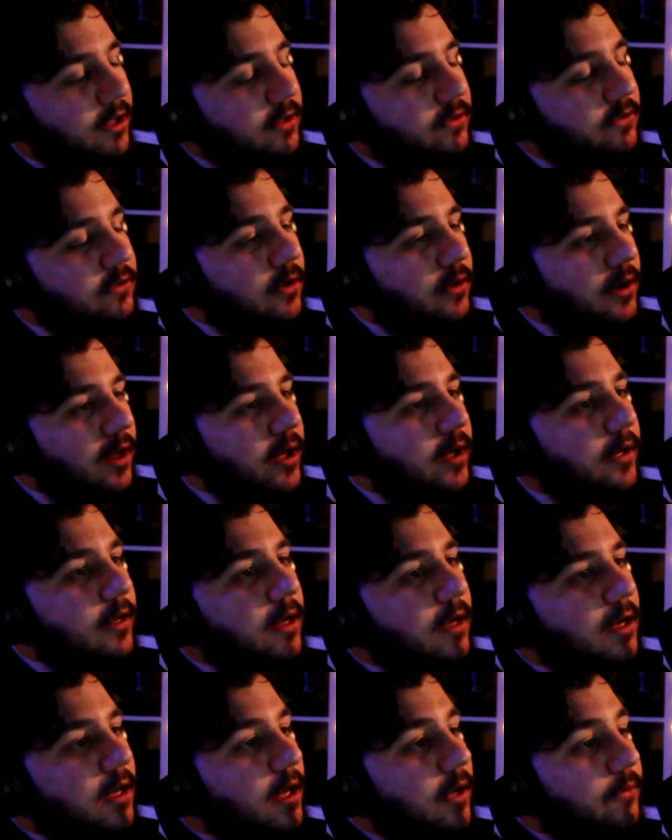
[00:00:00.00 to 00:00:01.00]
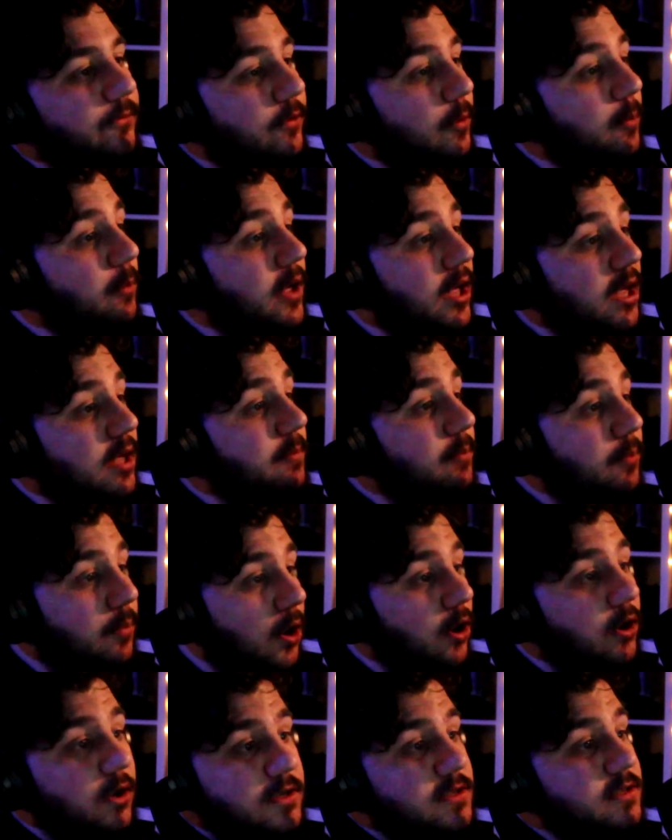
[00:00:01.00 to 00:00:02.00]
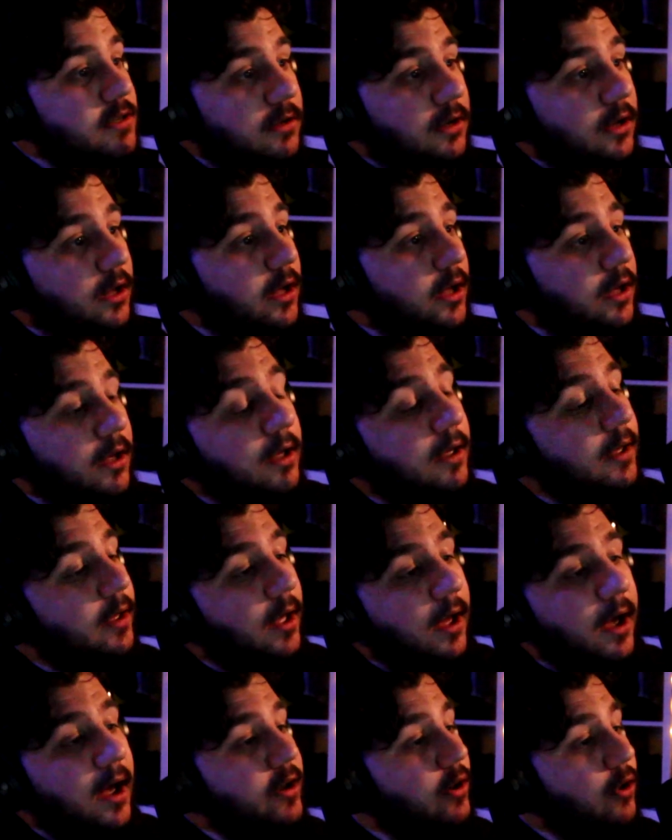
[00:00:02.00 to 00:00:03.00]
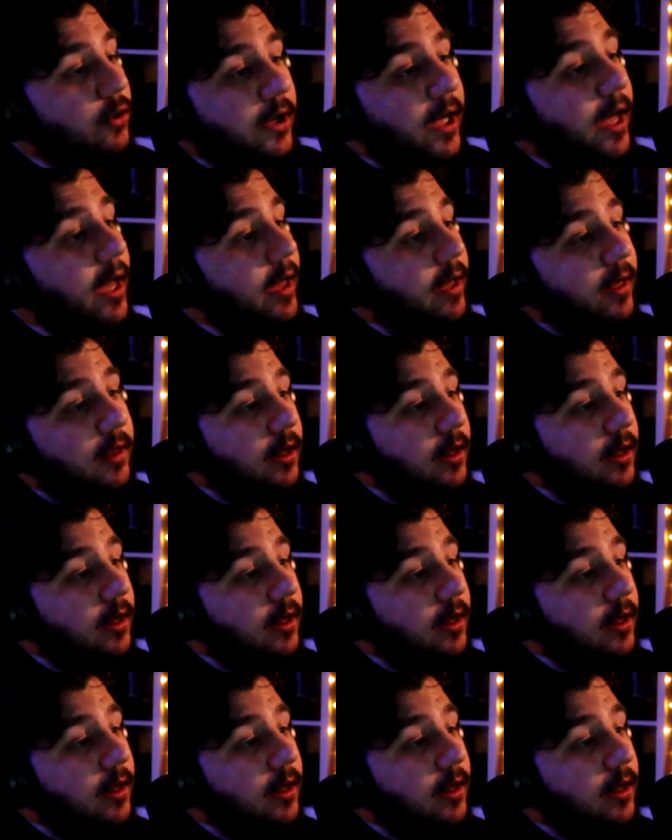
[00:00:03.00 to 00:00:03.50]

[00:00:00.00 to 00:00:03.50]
So like for me personally, I don't care.